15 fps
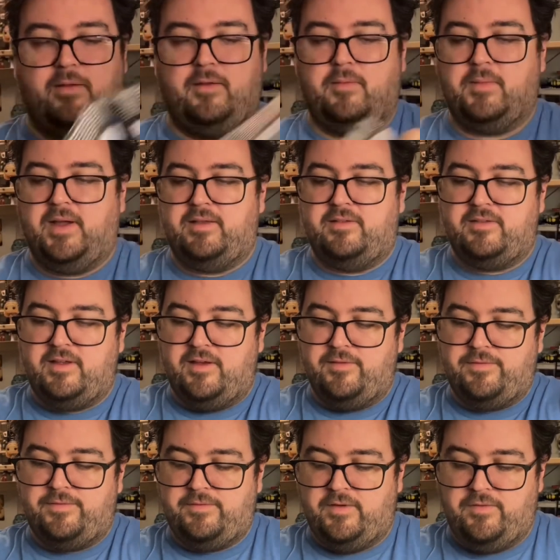Might see
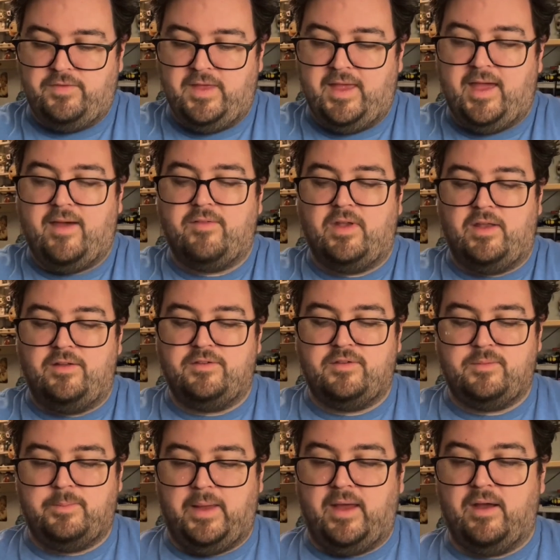if they have any
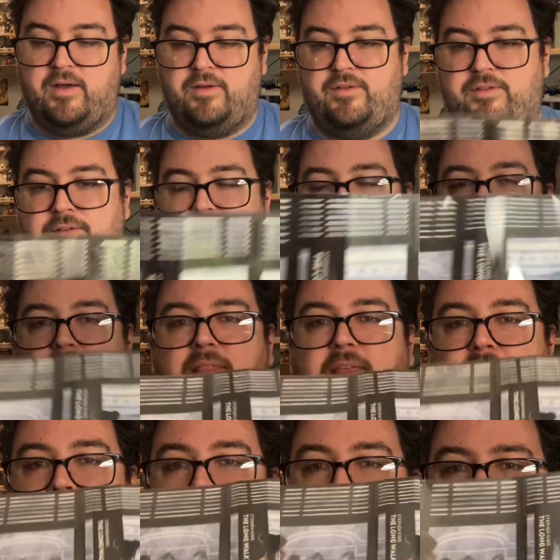spares of that. That
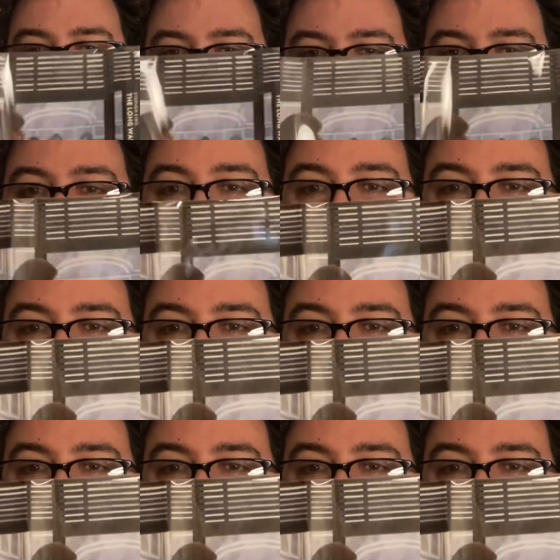would be a neat thing